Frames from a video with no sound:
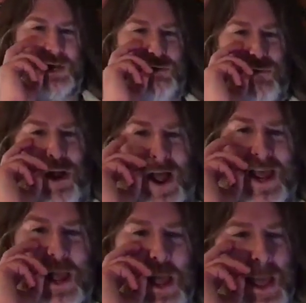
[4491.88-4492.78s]
to
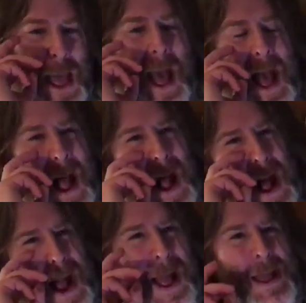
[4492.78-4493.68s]
cry.
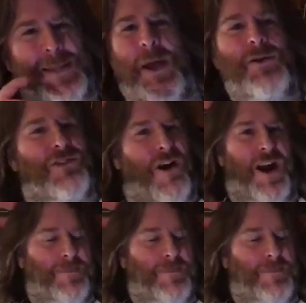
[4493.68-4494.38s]
Don't cry.